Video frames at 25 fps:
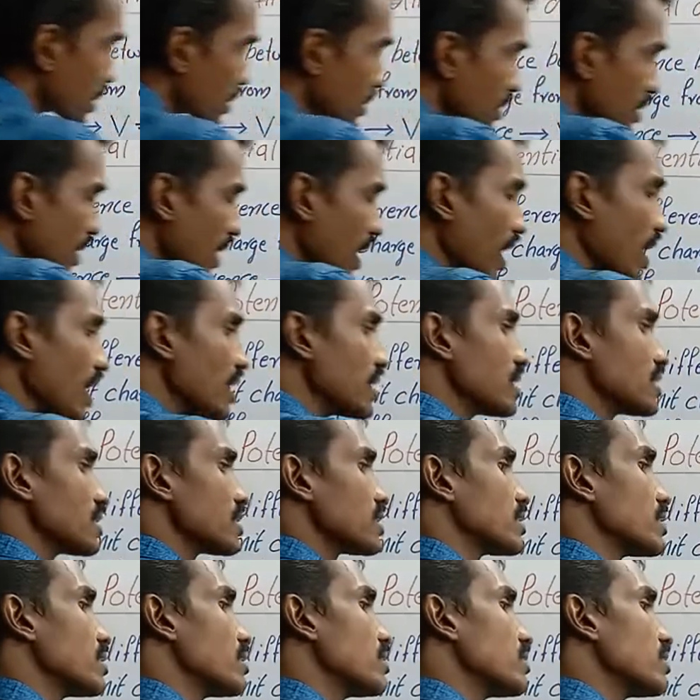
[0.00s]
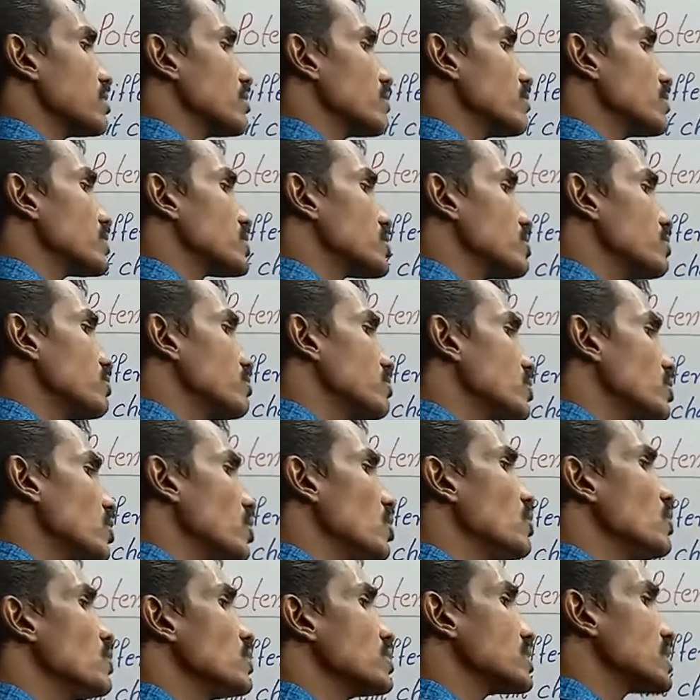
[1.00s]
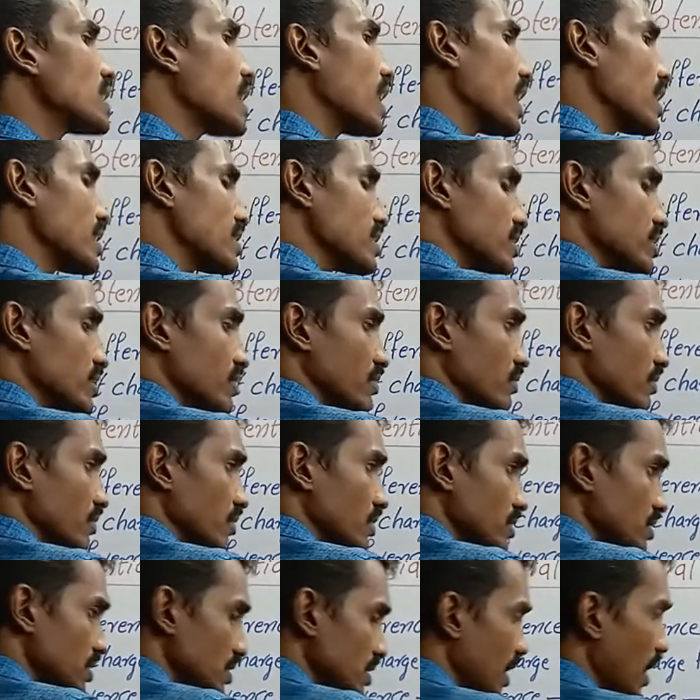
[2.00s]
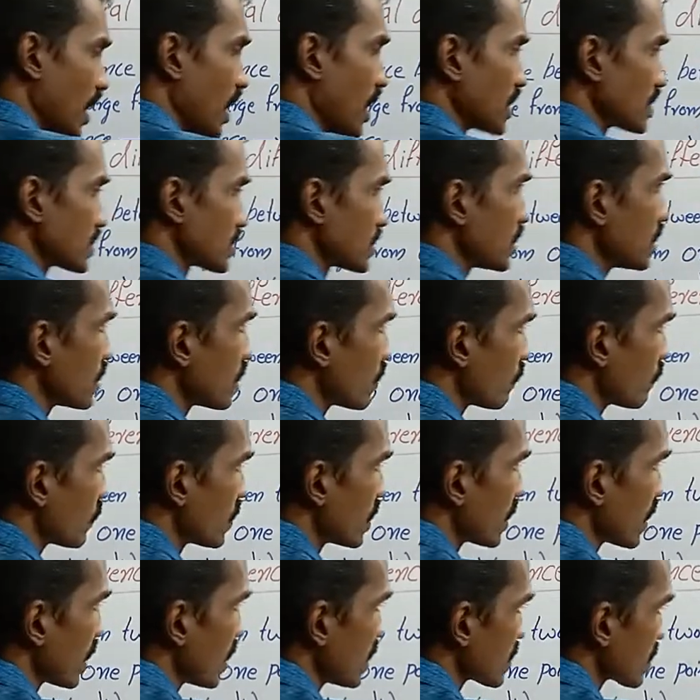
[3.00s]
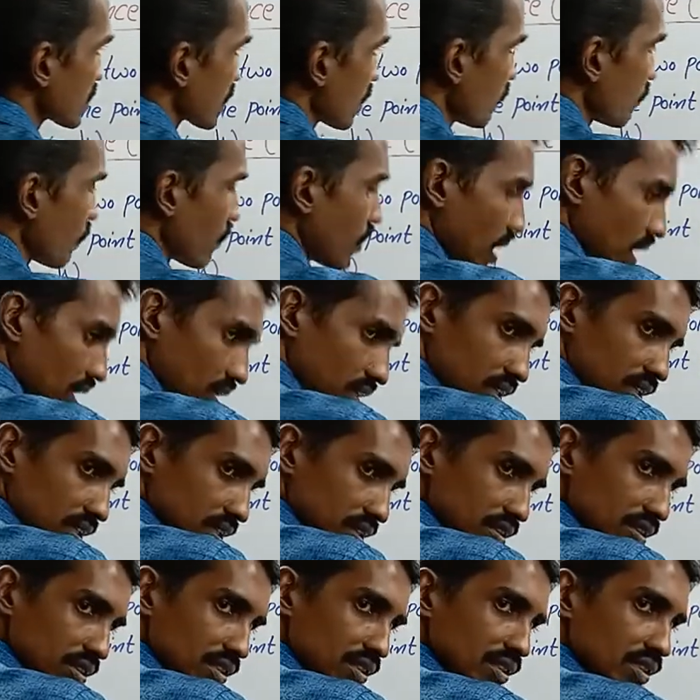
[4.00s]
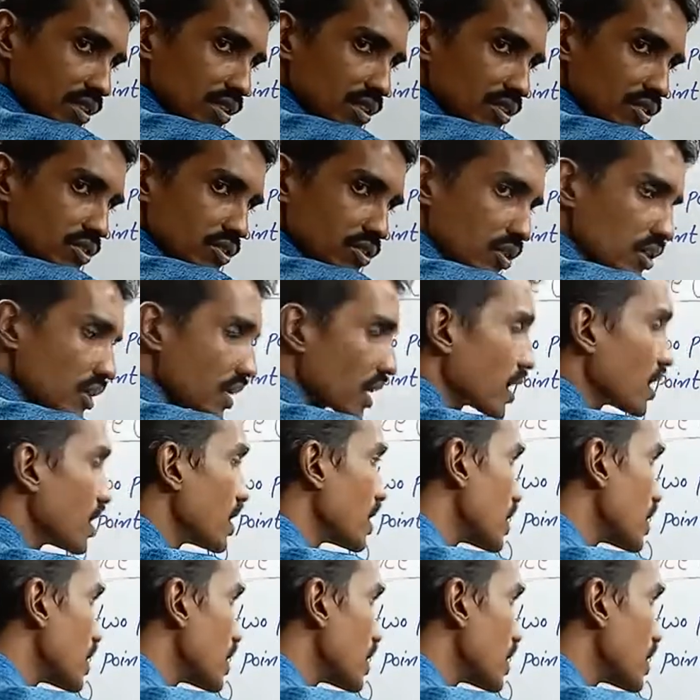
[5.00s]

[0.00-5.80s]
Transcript: that to move that charge we need some work. Okay,